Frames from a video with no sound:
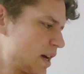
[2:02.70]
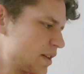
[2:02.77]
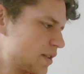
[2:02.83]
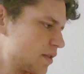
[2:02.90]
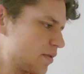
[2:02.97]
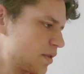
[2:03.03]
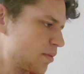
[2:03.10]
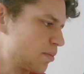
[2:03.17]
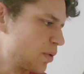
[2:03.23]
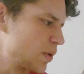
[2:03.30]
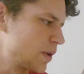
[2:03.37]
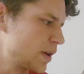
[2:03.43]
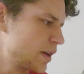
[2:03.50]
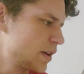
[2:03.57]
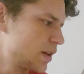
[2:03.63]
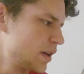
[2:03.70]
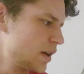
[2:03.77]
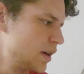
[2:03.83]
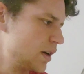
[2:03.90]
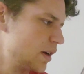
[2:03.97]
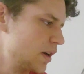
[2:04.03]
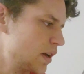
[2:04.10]
mass of the bullet
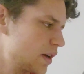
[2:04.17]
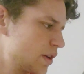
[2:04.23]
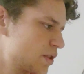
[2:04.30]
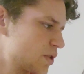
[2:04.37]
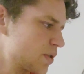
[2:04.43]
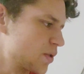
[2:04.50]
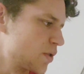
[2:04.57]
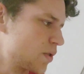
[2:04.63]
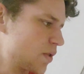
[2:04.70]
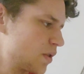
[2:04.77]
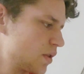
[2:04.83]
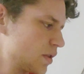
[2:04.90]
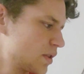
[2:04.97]
initial